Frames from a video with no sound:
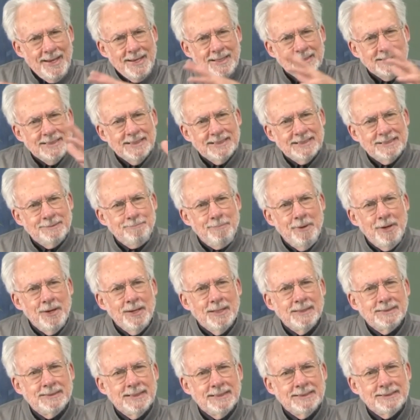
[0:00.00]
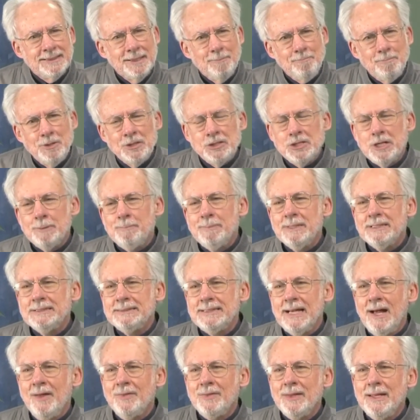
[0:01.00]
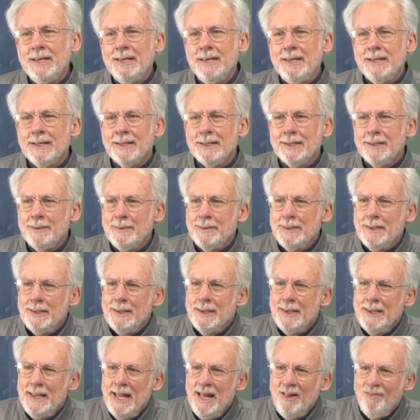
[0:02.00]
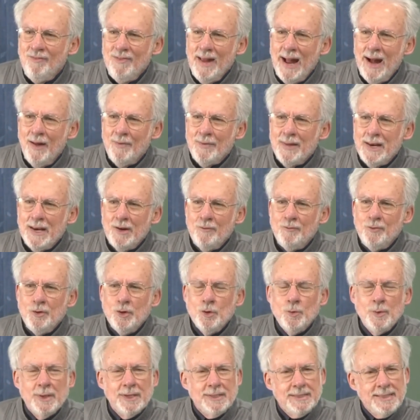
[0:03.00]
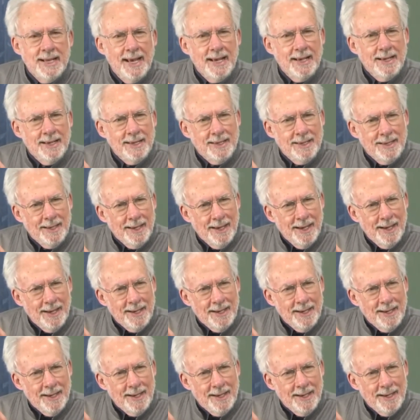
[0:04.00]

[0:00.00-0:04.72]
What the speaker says: in his experience as a bishop in South India, he found that if you would take,